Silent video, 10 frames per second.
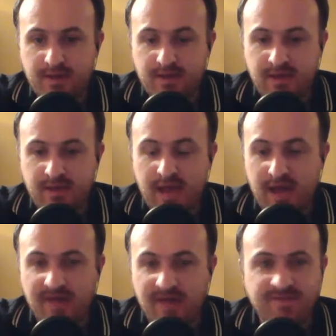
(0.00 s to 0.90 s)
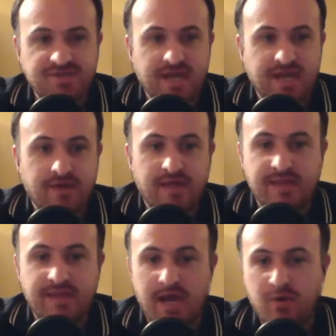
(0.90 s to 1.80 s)
Yeah, I have to check out
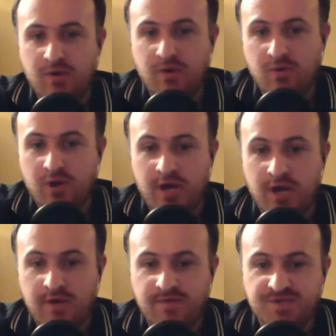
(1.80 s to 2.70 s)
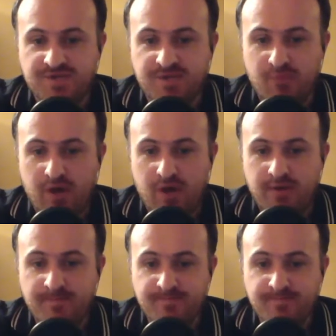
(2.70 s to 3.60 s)
that Dan Wootton interview at some point.
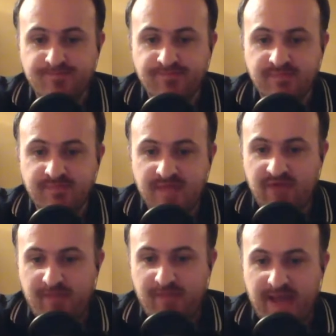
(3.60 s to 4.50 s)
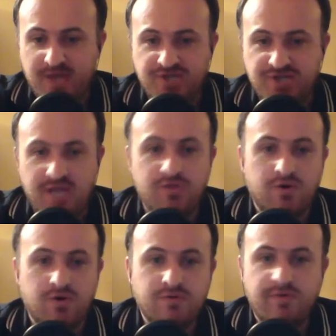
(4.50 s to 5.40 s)
That Rebecca Jane,
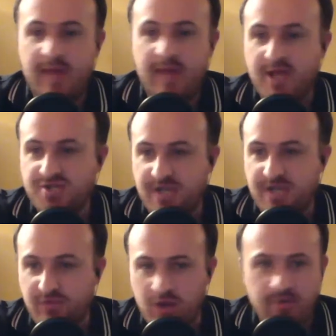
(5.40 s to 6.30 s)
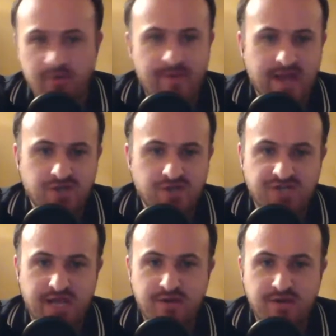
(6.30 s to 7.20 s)
though. Rebecca Jane. Look up Rebecca
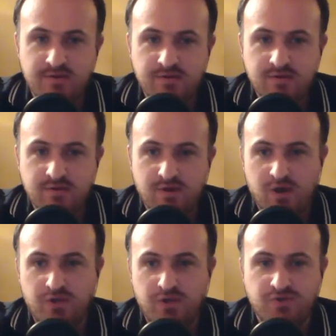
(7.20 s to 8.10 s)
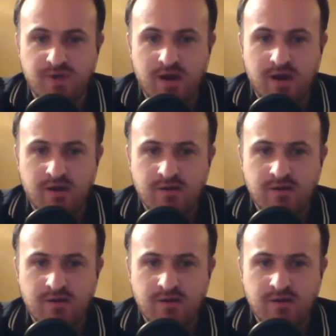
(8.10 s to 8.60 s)
Jane on Twitter.